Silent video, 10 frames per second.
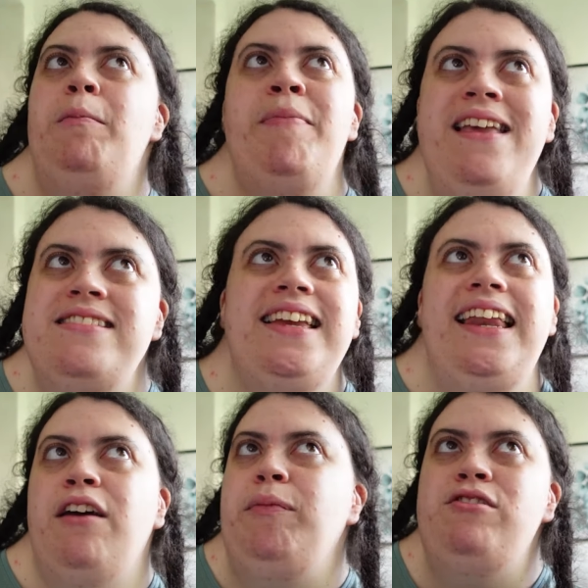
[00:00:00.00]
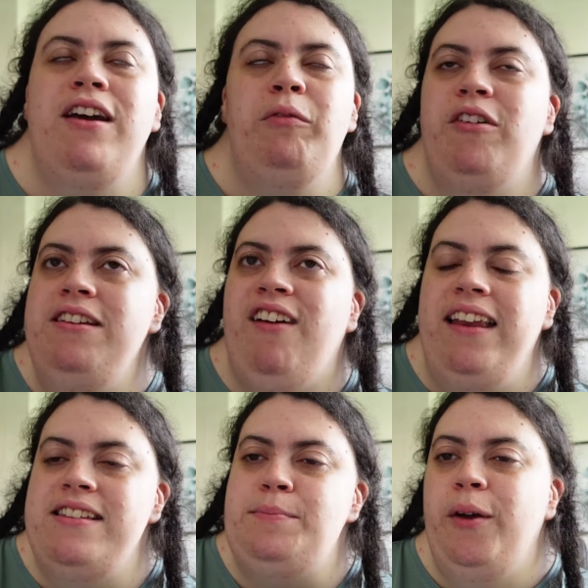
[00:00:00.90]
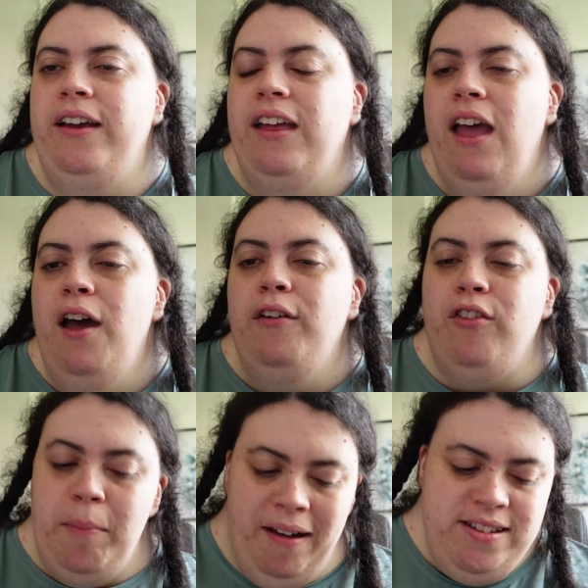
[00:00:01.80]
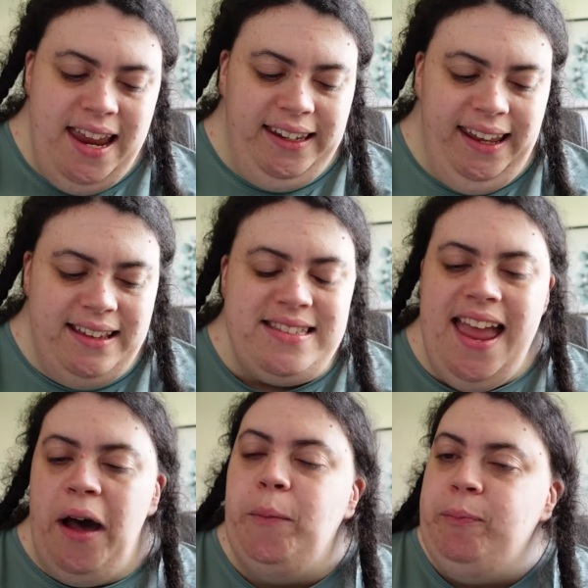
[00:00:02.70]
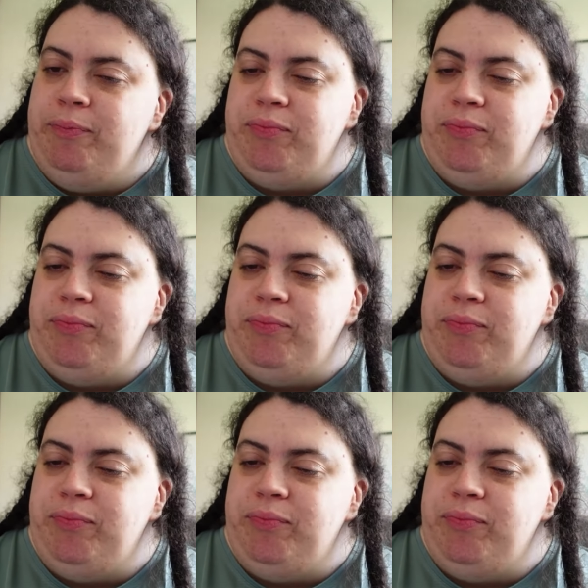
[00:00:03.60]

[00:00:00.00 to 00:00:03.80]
Basically, I've been trying to write this book for about 10 years now,